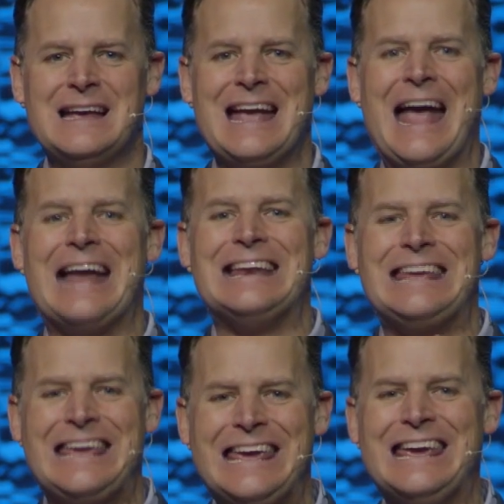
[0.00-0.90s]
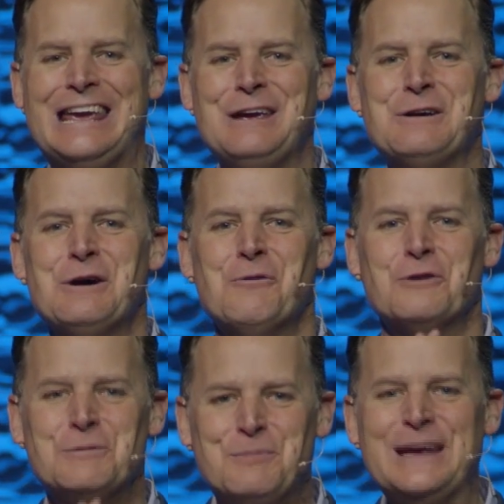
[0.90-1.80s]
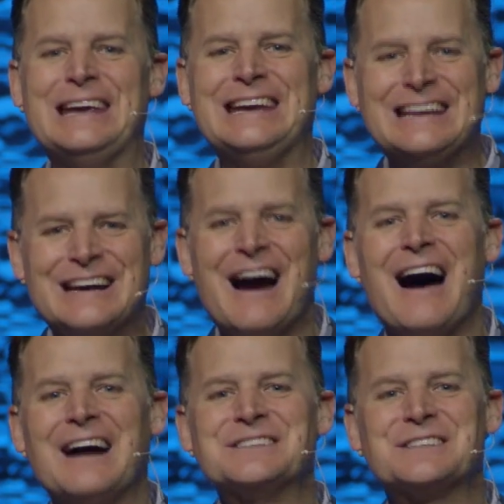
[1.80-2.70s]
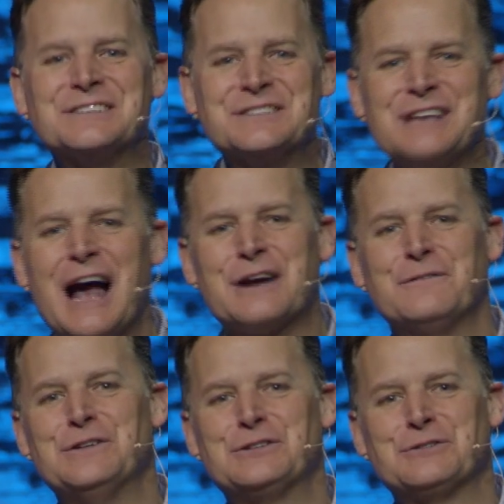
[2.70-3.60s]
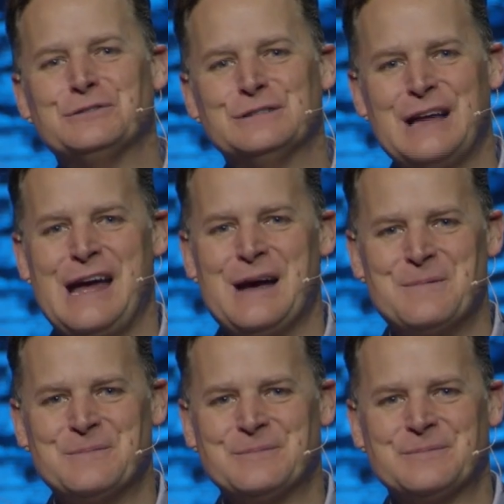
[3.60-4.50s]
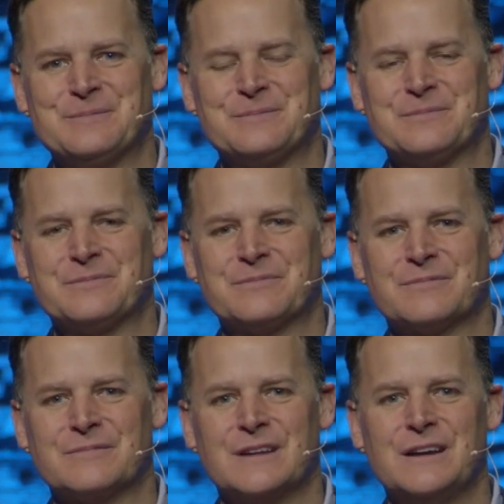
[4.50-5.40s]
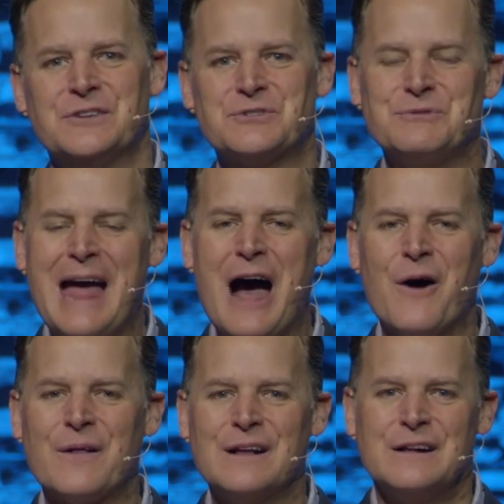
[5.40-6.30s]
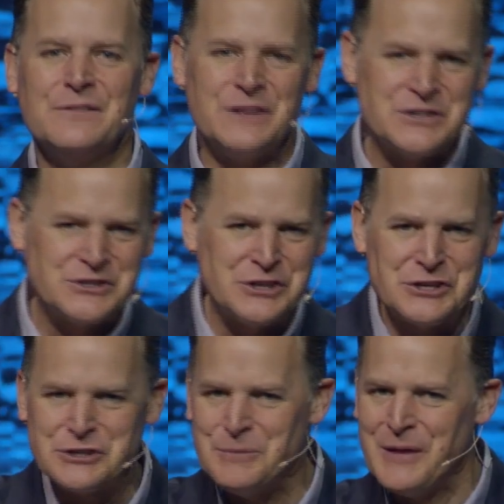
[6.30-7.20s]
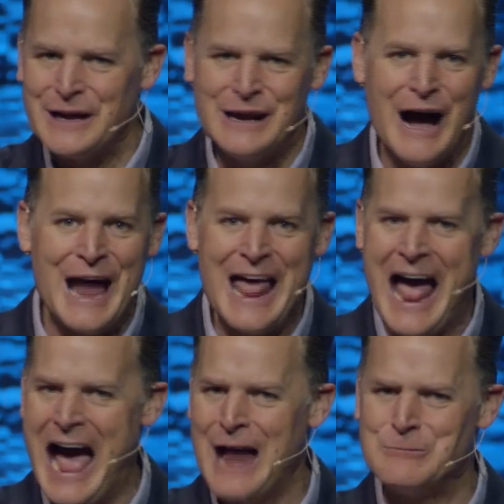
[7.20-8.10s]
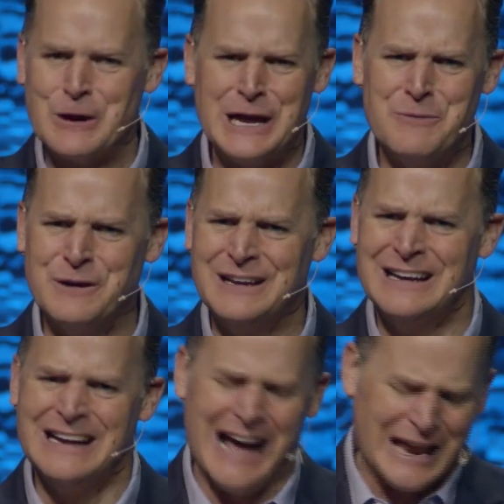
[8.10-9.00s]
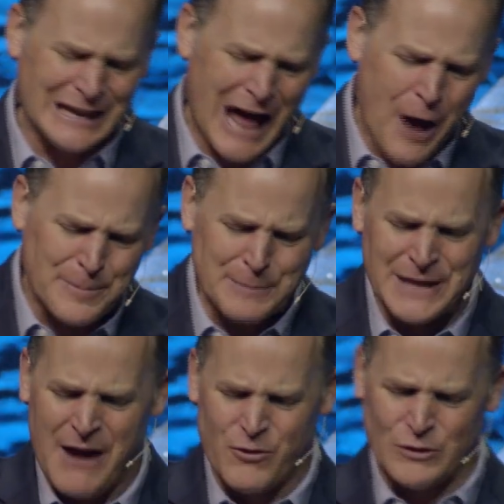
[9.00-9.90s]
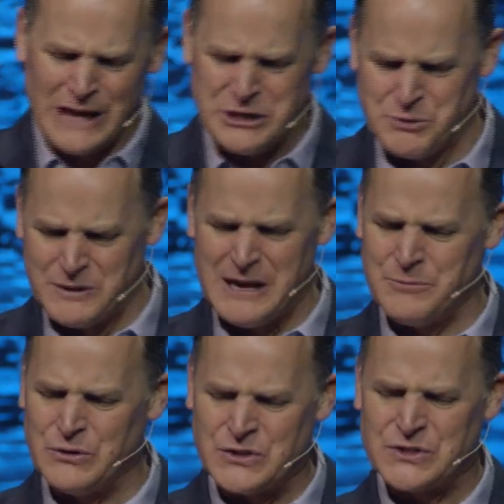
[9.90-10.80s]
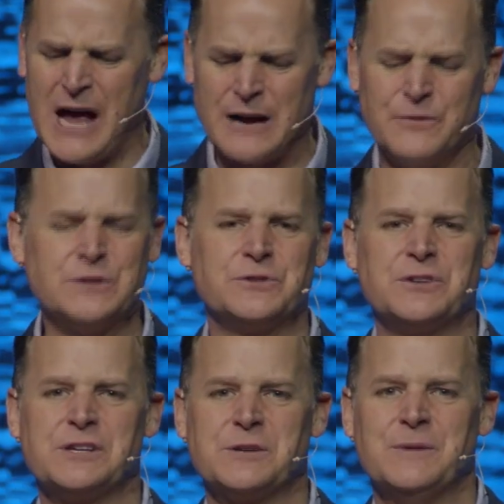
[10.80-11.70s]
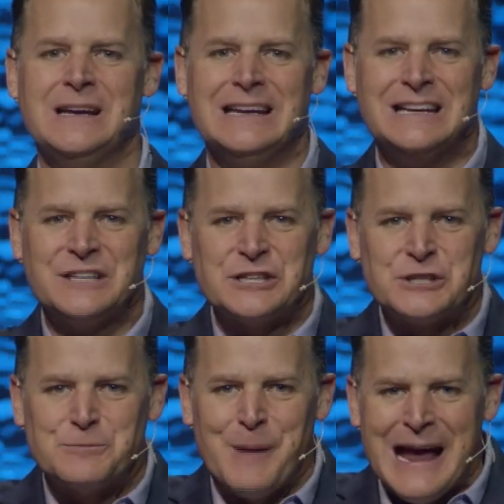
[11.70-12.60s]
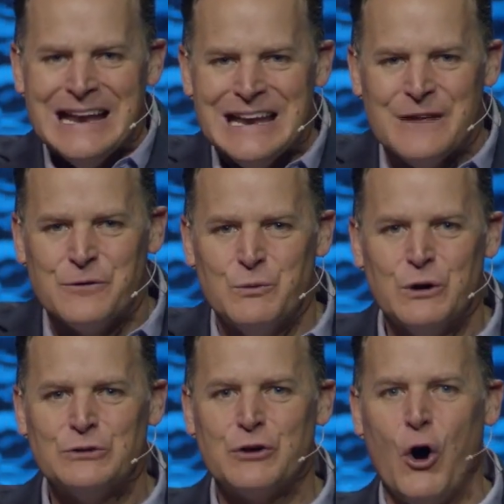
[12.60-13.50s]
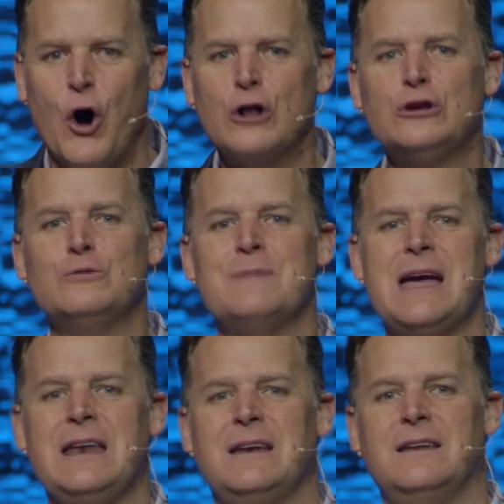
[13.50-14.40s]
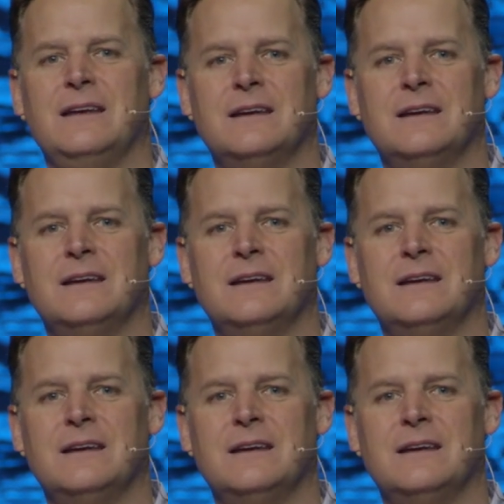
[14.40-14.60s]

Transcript: And he would be God's sacrificial lamb. So now, the system that God had where he would allow people to have a relationship with him through the sacrificial system is expanded, if you will, to all humanity.